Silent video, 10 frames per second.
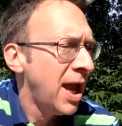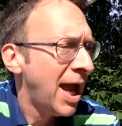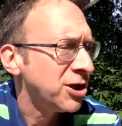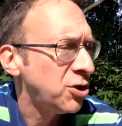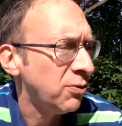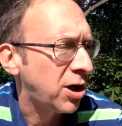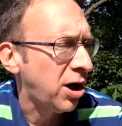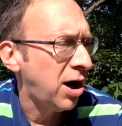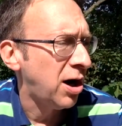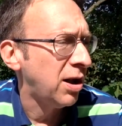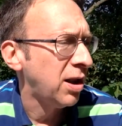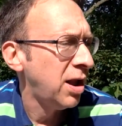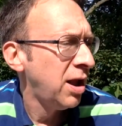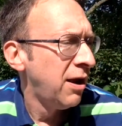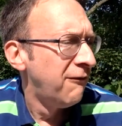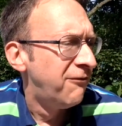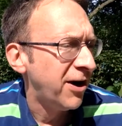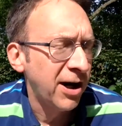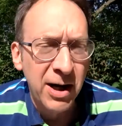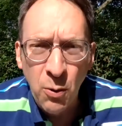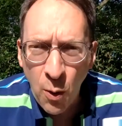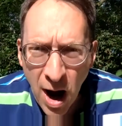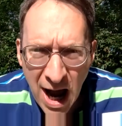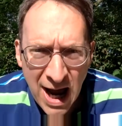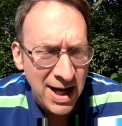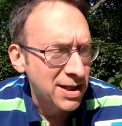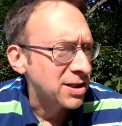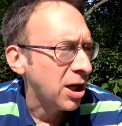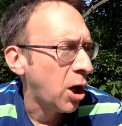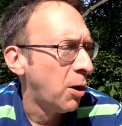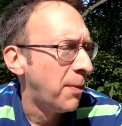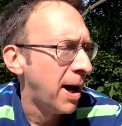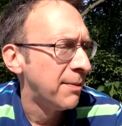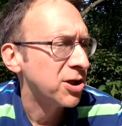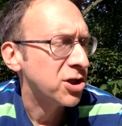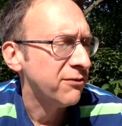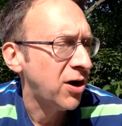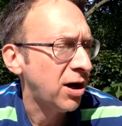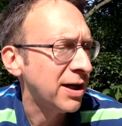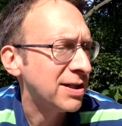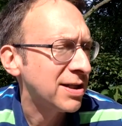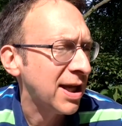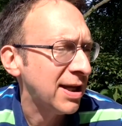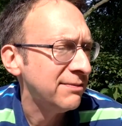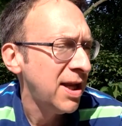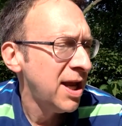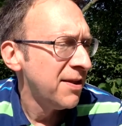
As you recall, very wise, Obama Shavari said.